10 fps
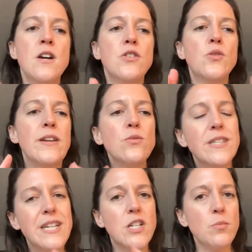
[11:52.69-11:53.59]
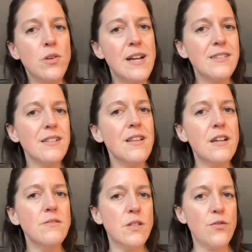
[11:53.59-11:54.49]
So I know Teachable has a lot
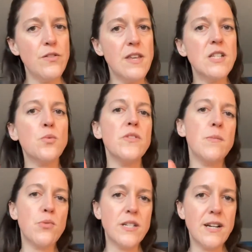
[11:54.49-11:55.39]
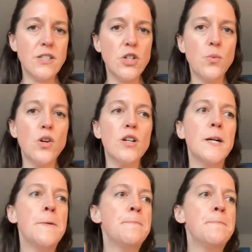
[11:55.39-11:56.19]
of different things where they protect your work.